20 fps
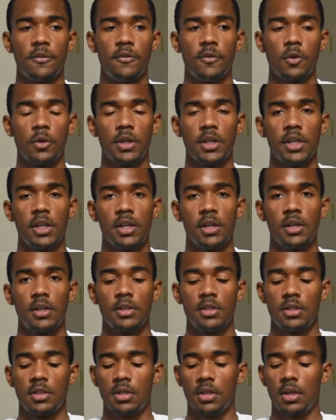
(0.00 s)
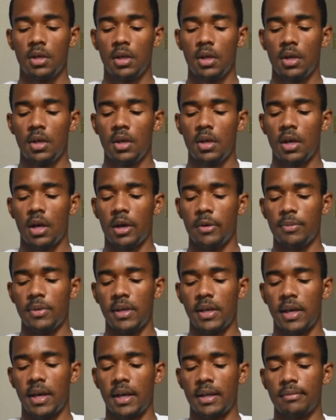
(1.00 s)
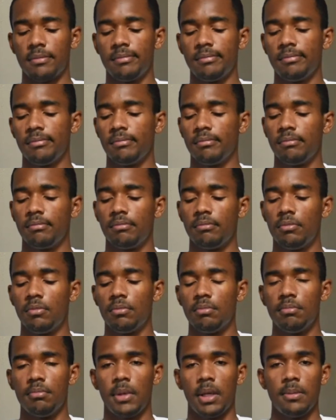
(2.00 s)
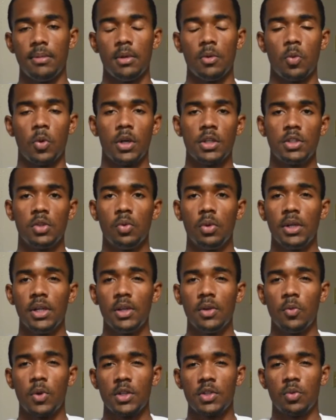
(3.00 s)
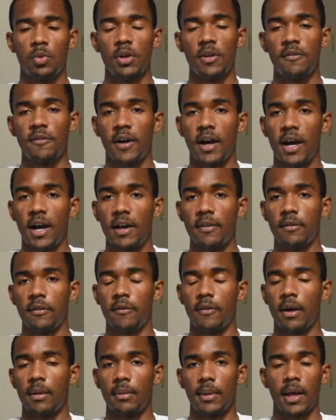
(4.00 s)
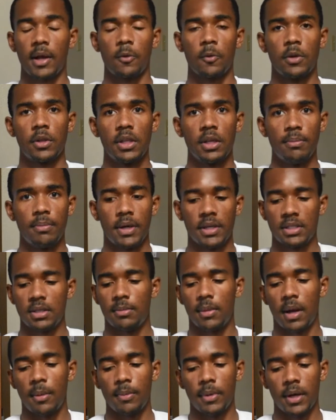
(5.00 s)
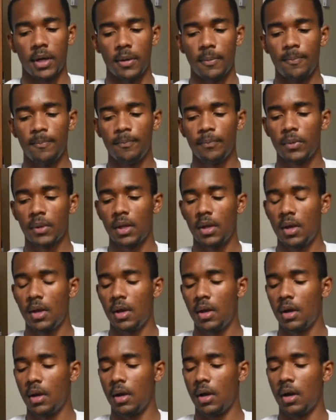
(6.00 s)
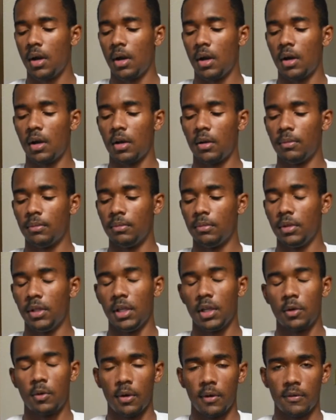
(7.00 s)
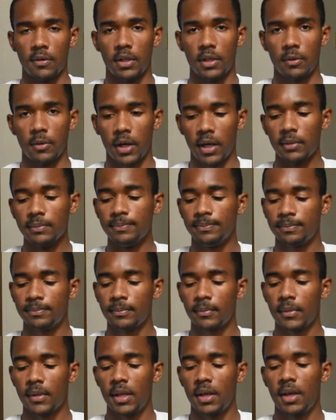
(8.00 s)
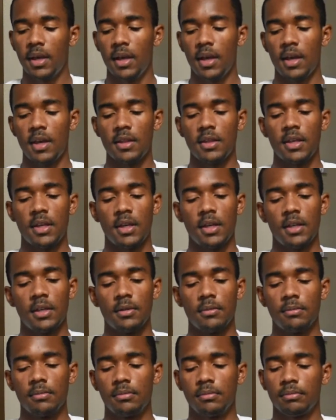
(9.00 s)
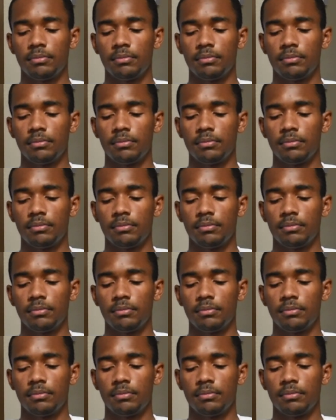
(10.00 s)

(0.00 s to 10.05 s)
4 years, I'll be at maybe 120, 125 if I'm like really busting my butt, the equivalent, right? And then